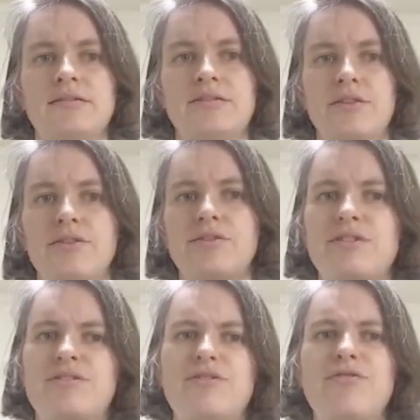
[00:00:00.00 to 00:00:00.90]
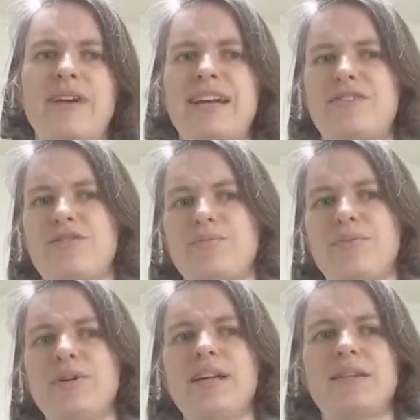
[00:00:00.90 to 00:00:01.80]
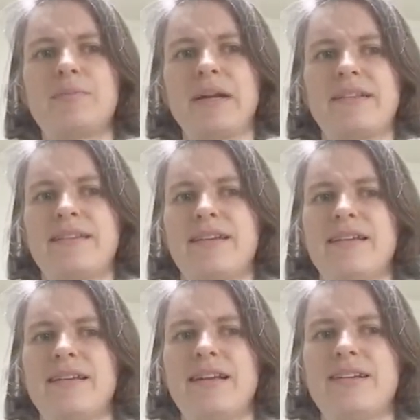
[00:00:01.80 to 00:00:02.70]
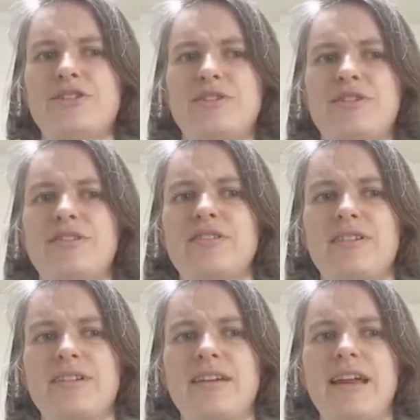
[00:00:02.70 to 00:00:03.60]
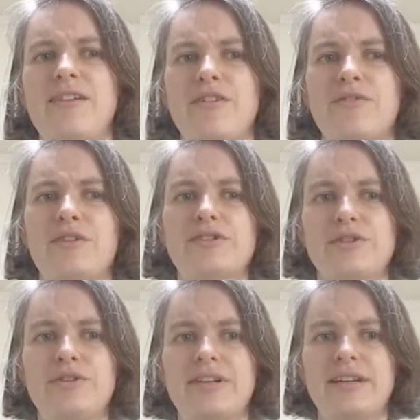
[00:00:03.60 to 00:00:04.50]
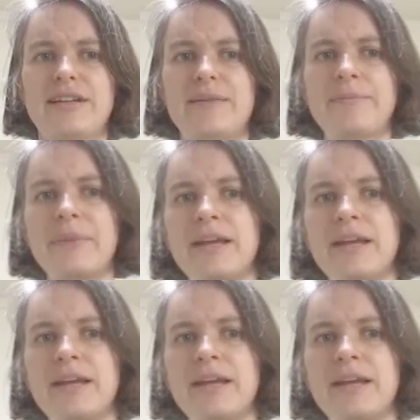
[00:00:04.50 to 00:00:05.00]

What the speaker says: So you could try to pull it, but it shouldn't get off your shoulder here.